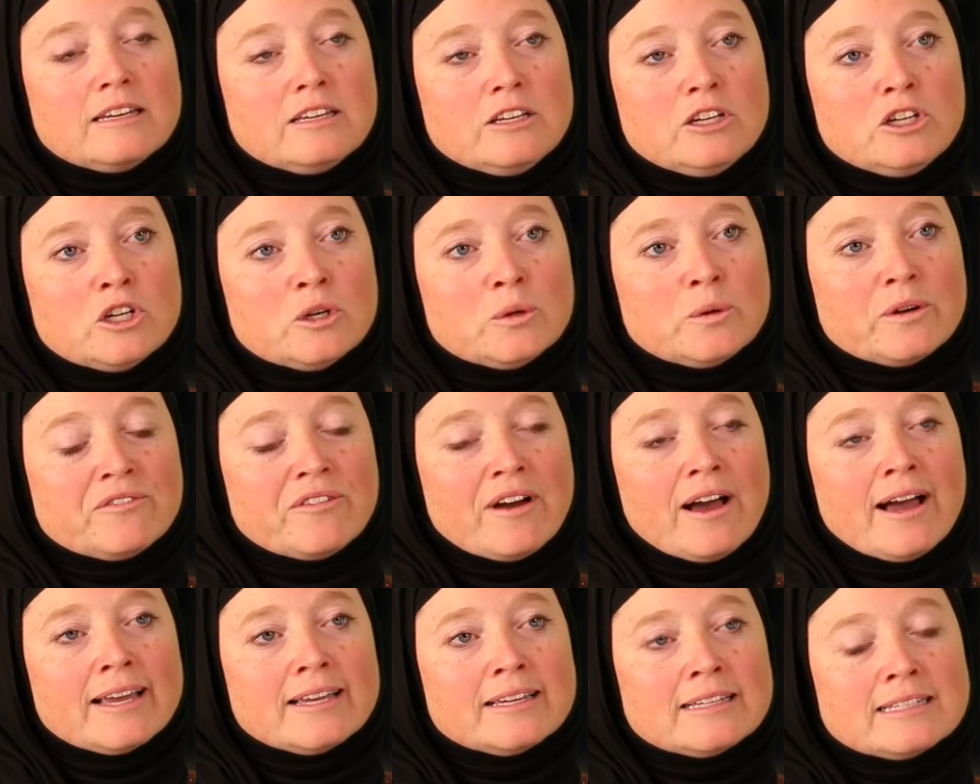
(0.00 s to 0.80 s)
you know,
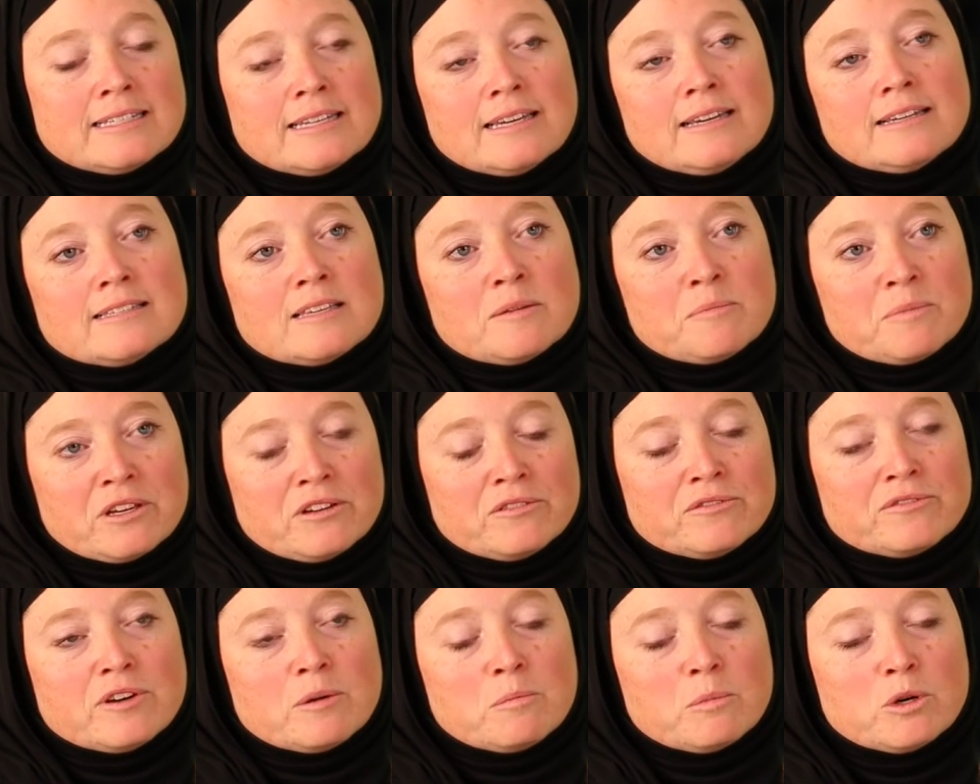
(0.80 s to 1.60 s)
if I can take
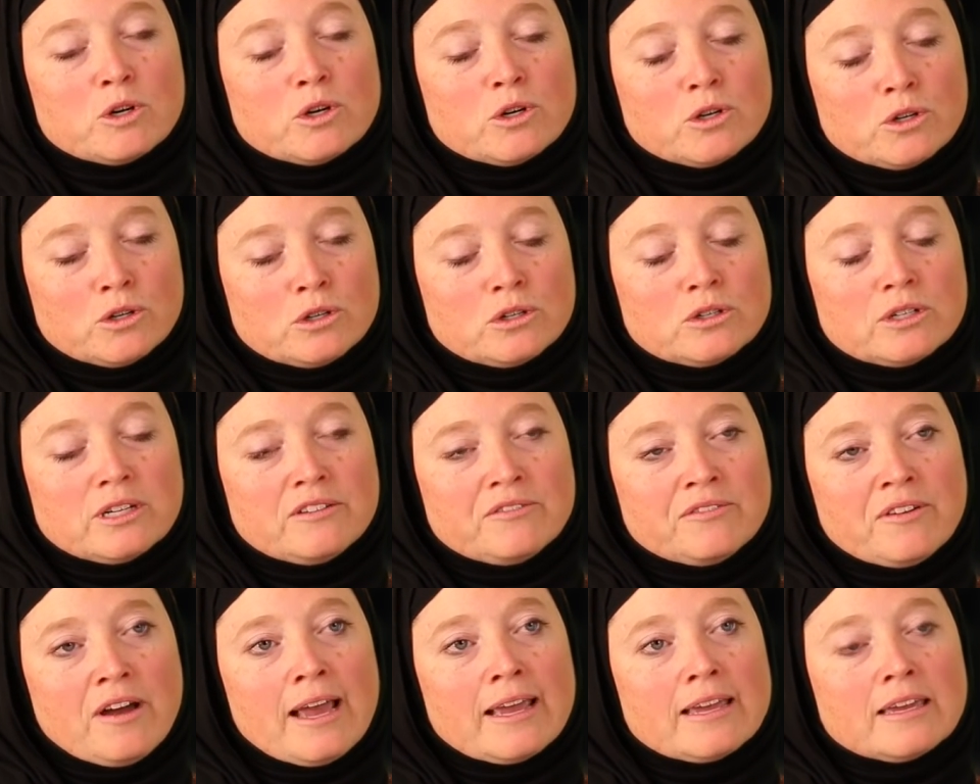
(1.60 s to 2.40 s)
something from her,
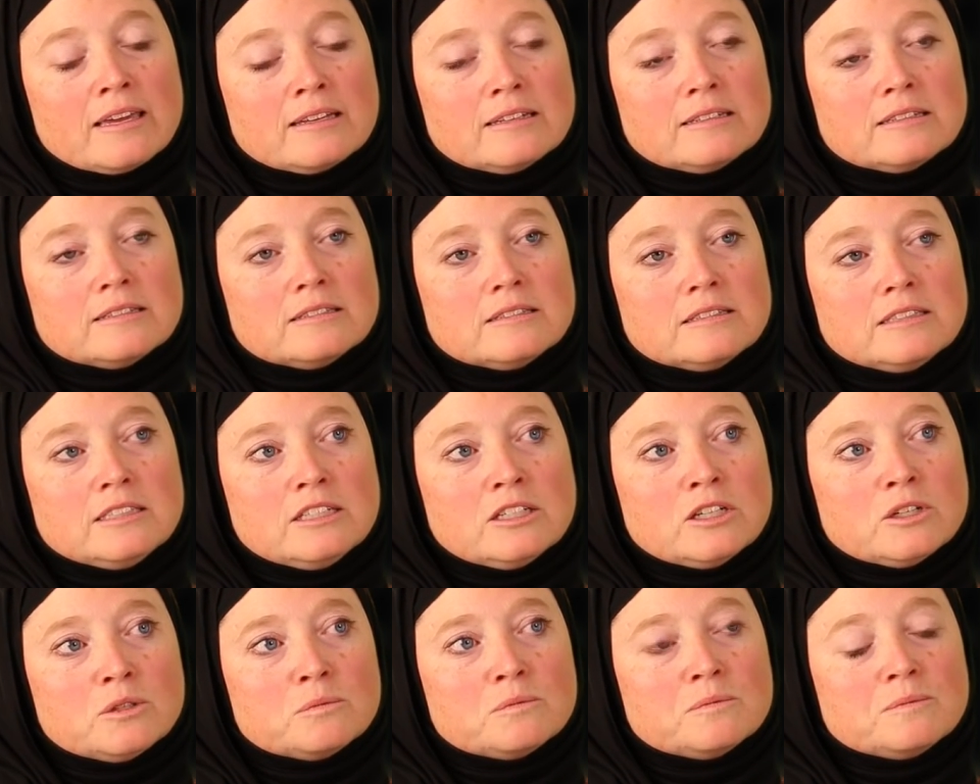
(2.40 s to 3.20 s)
if I can,
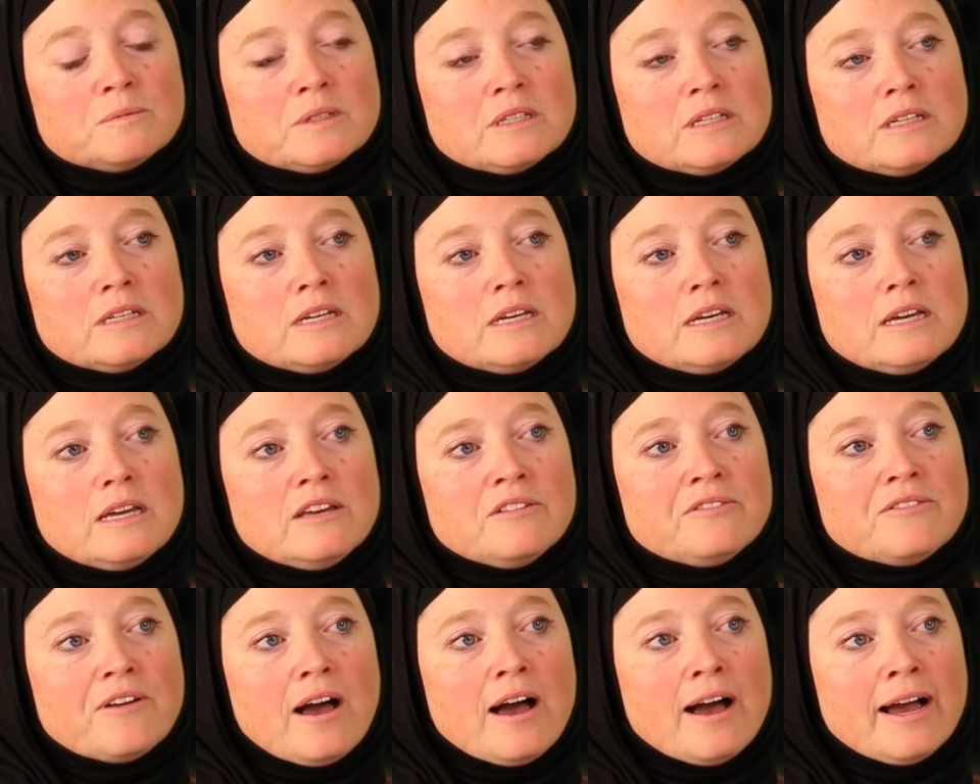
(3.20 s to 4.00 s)
you know,
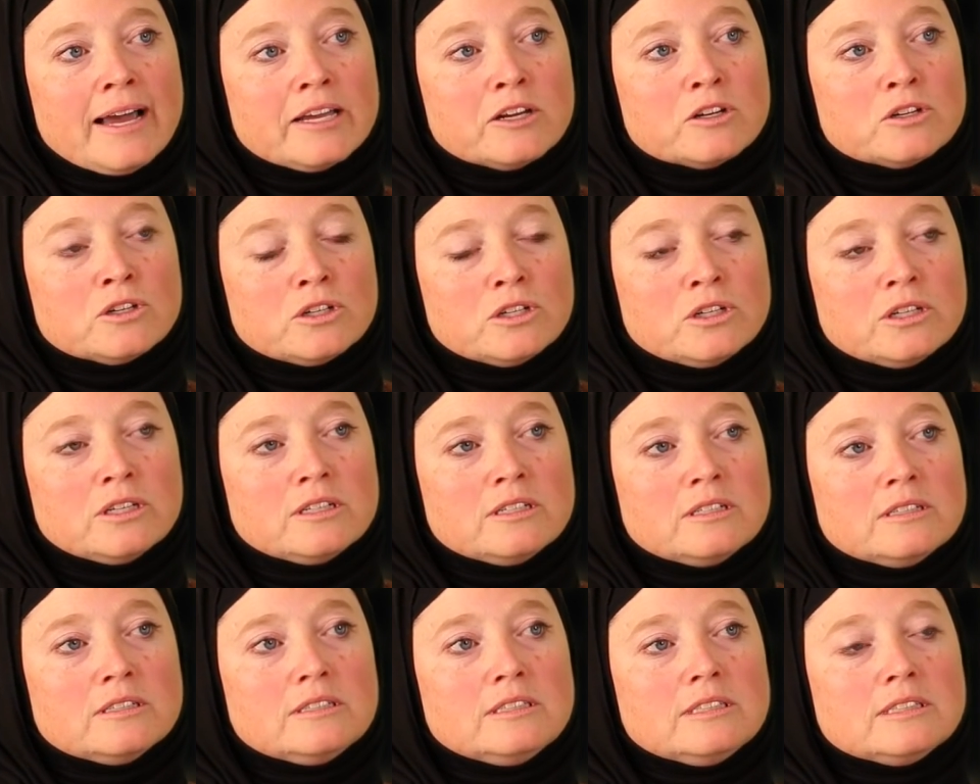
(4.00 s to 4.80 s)
if I
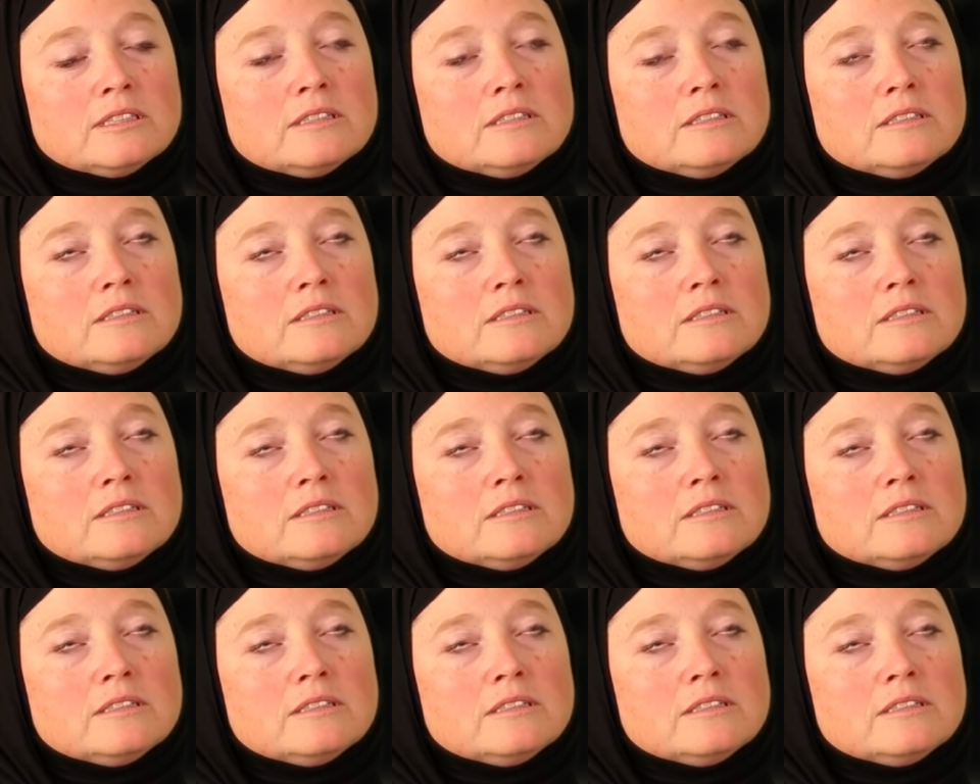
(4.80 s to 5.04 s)
could